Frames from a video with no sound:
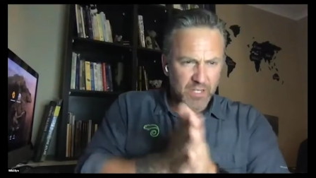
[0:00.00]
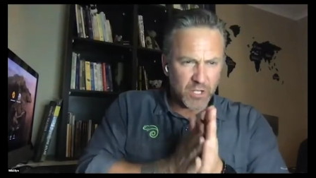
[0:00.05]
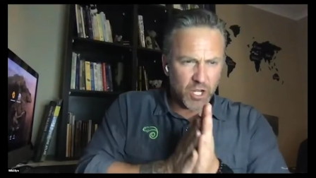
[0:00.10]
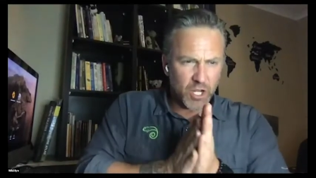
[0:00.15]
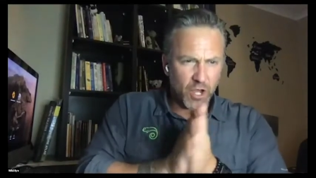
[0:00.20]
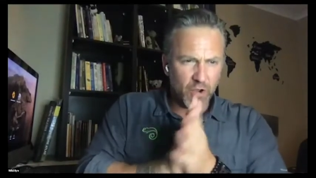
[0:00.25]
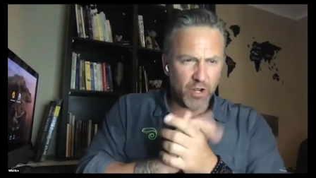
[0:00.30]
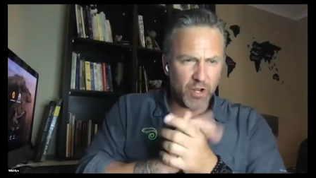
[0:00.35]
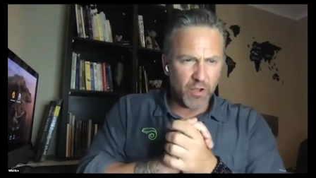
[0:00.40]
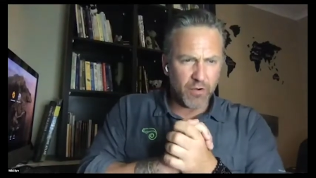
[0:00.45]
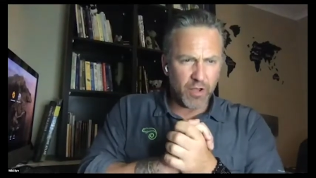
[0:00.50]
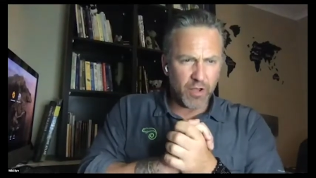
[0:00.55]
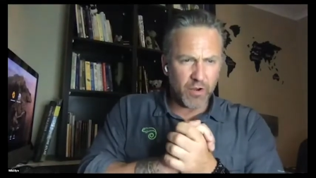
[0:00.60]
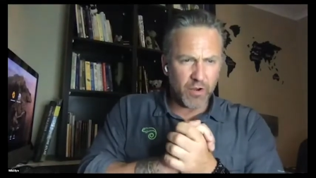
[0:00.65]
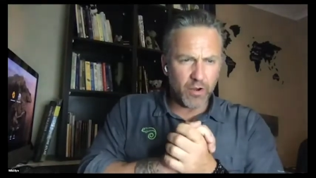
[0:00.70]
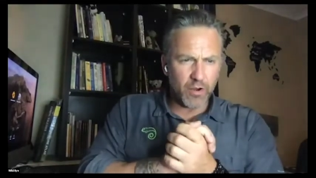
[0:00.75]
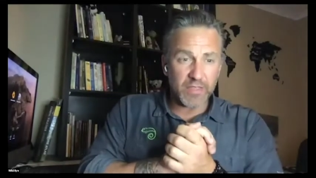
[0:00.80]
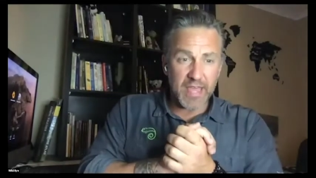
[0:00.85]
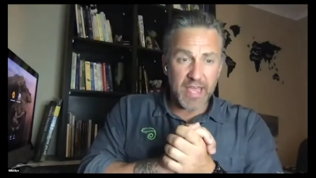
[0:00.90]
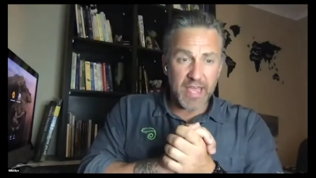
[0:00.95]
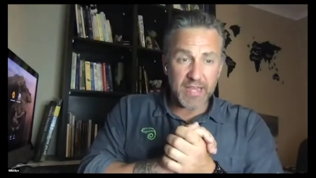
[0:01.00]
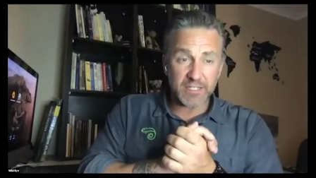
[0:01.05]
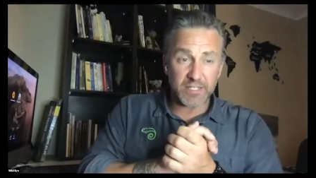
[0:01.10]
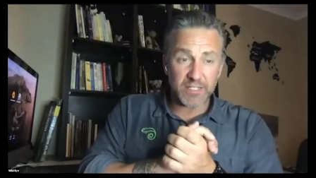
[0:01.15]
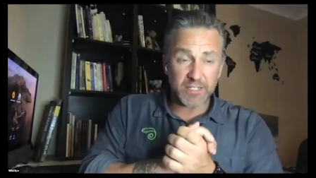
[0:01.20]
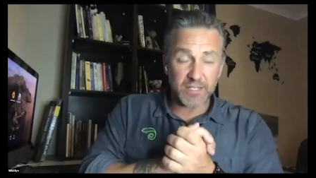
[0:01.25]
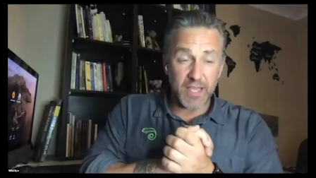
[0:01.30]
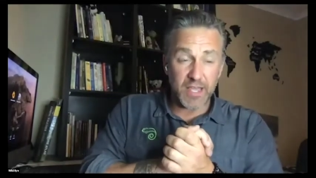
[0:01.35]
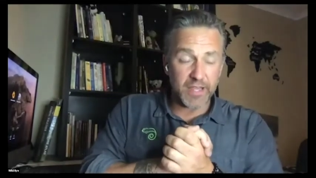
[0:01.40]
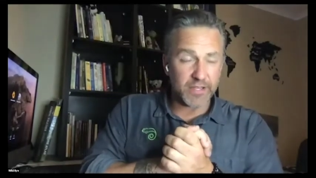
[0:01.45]
No, no, no, no. There's a
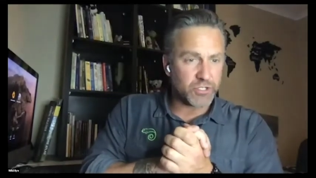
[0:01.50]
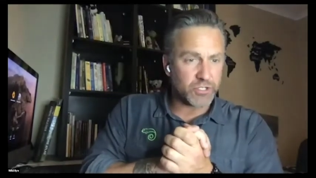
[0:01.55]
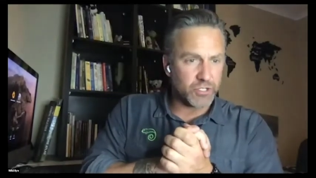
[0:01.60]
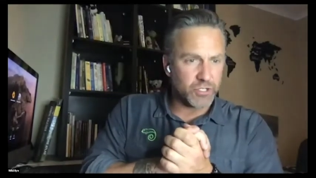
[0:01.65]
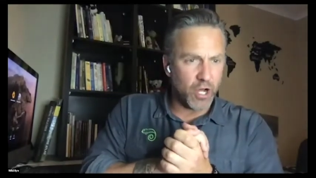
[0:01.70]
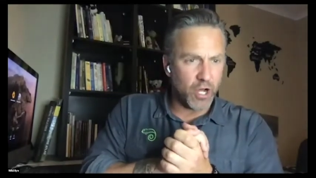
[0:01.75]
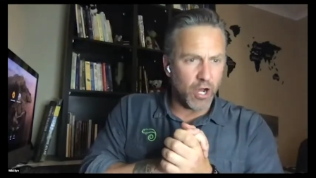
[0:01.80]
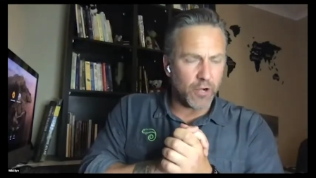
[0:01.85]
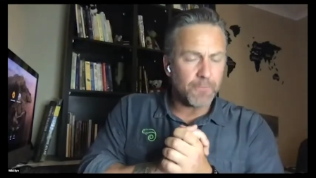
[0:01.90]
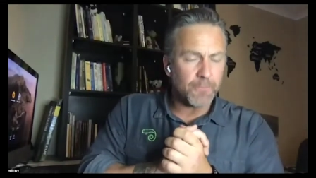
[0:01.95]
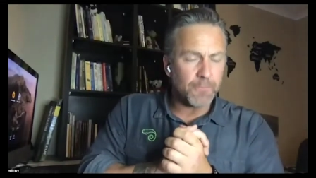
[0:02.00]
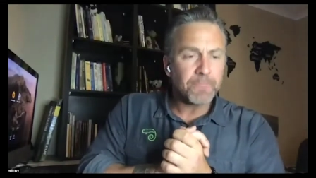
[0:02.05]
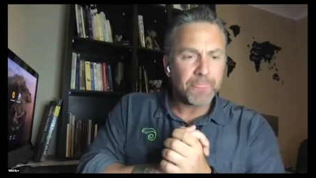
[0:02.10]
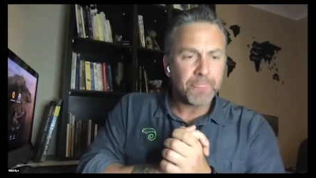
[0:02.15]
yes, no.